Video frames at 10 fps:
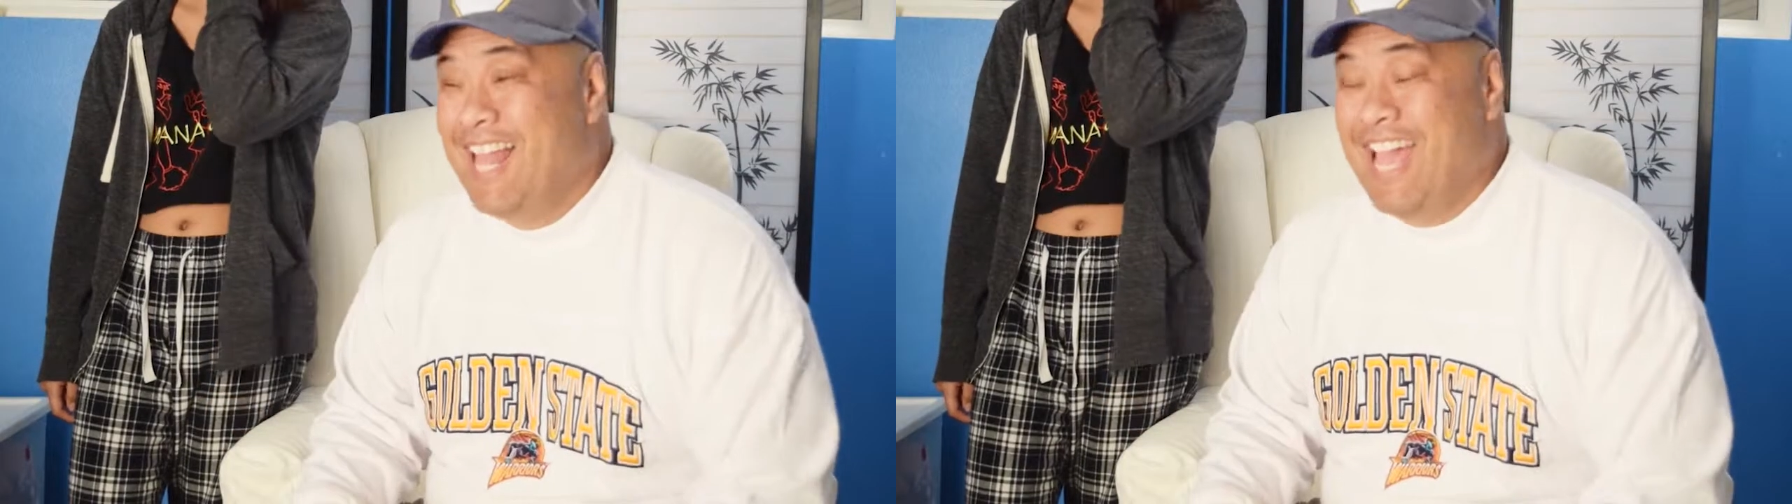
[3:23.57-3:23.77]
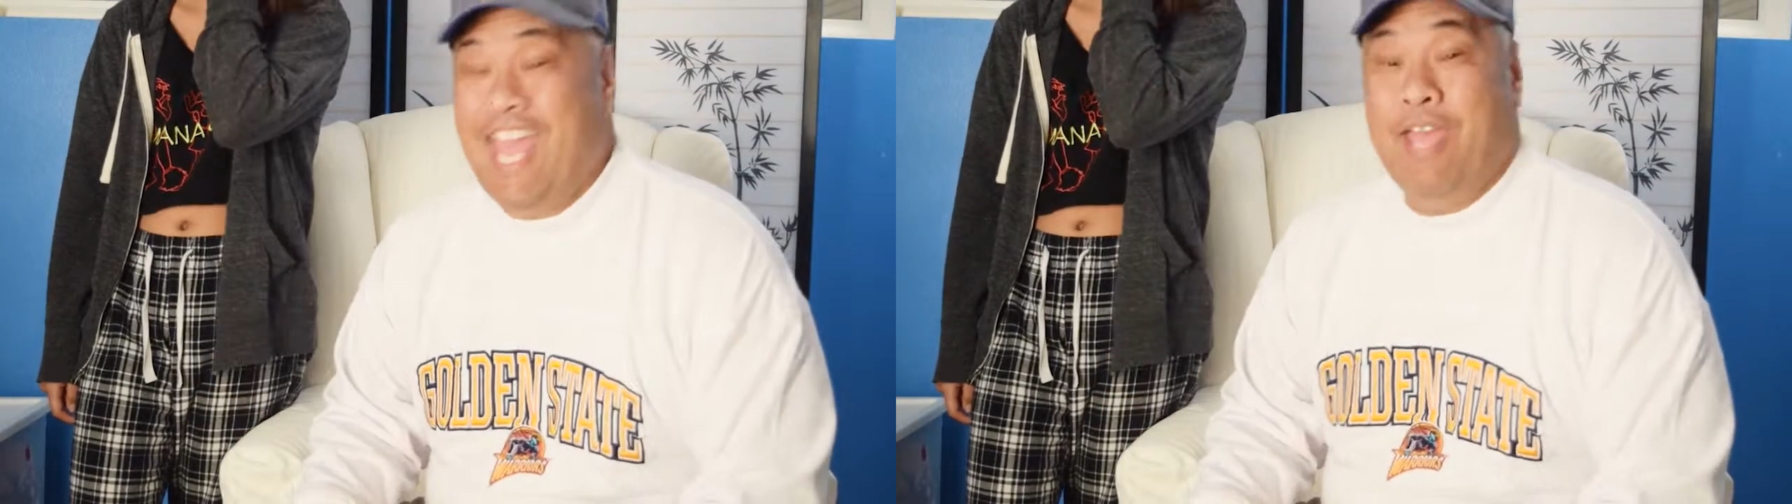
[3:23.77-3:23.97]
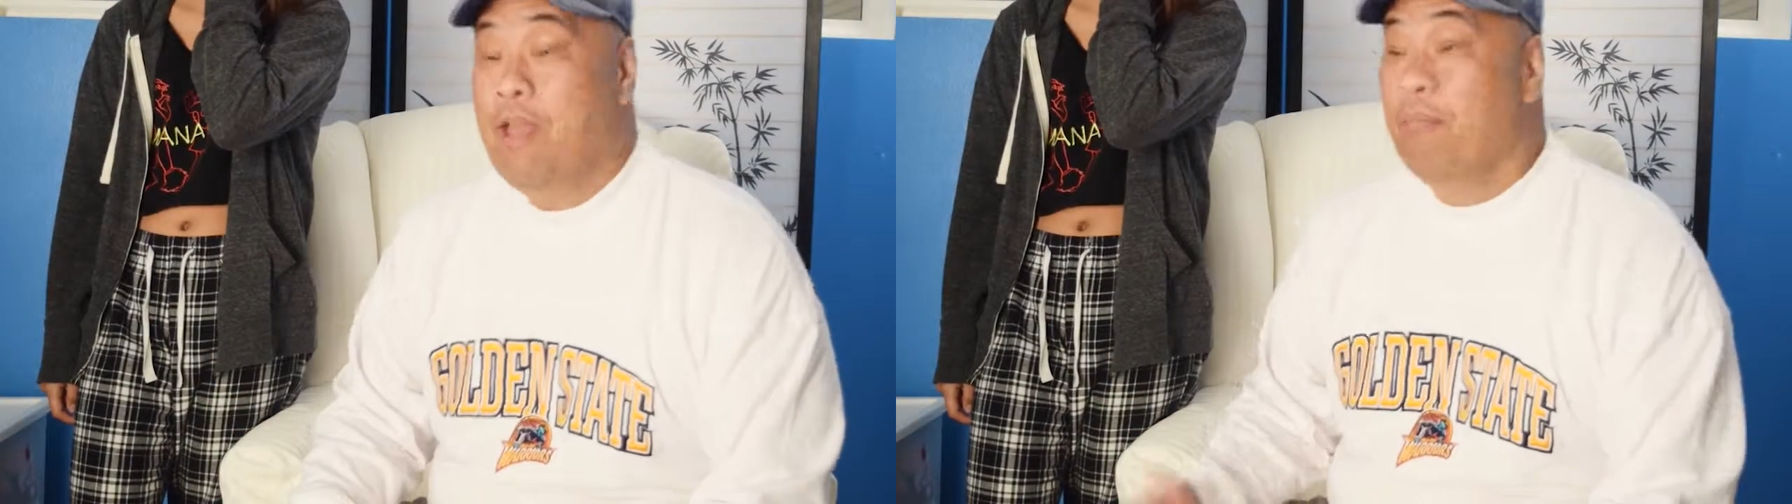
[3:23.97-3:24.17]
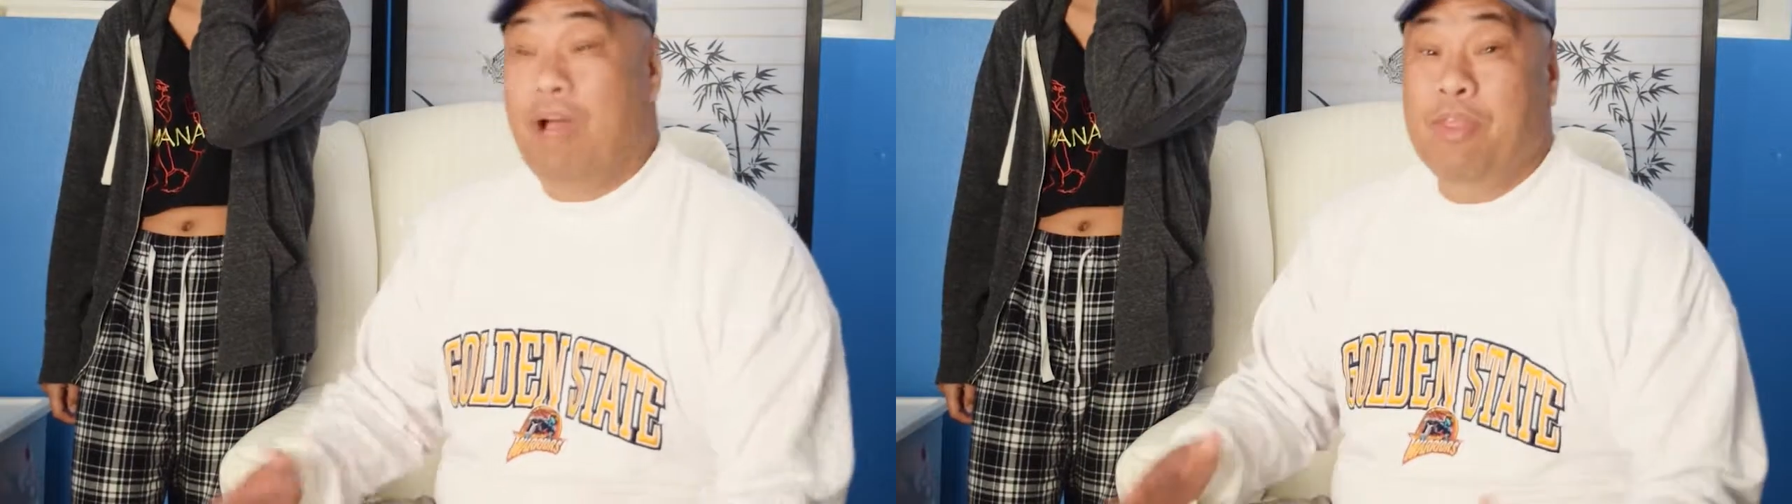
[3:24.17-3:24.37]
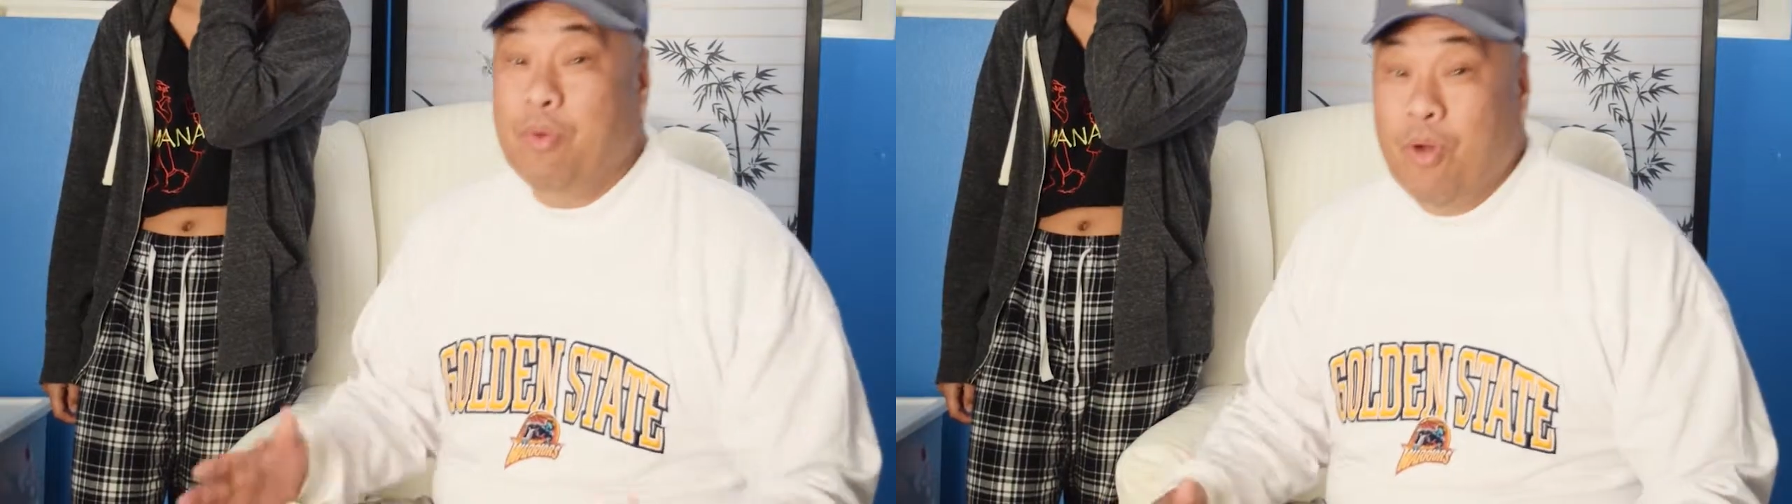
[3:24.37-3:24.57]
hey,
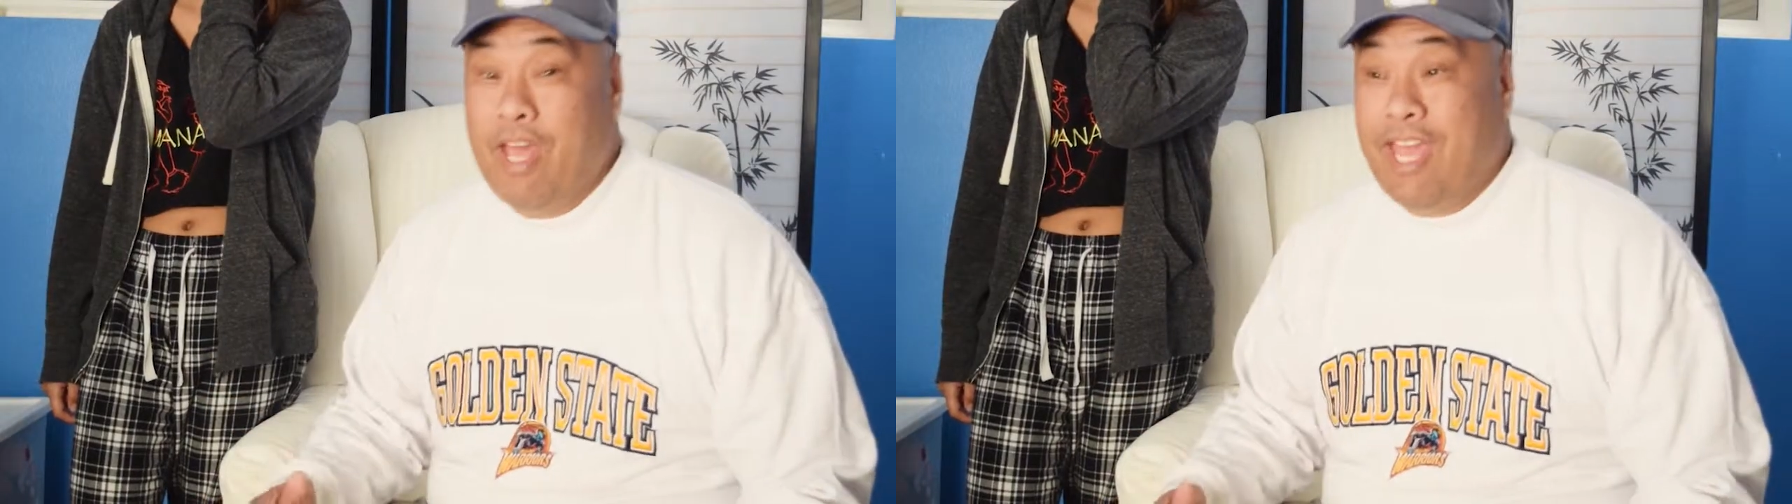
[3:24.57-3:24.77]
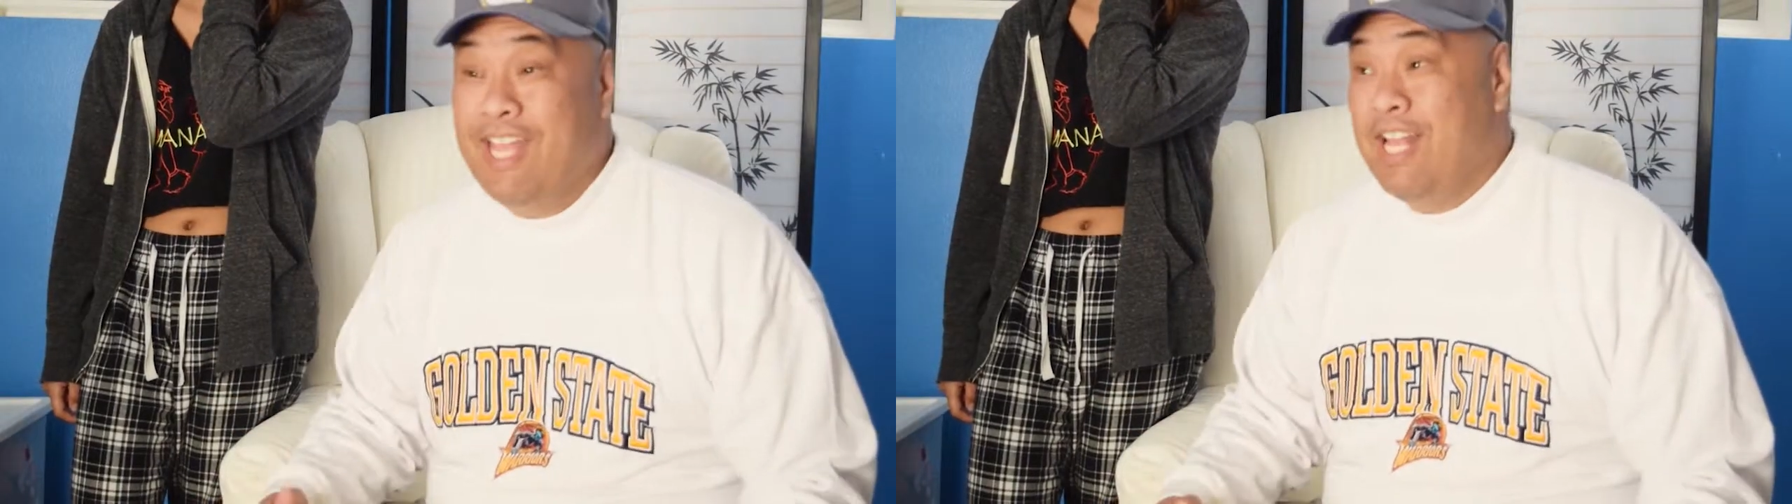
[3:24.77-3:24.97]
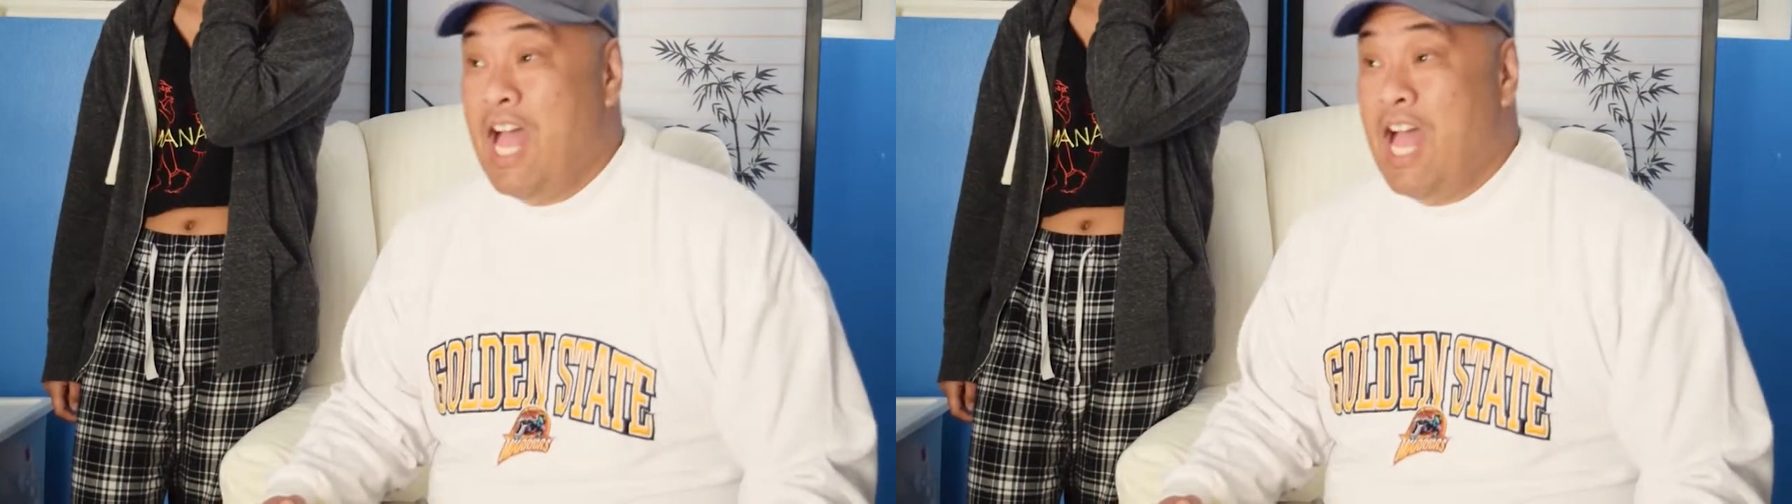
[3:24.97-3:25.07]
by the way,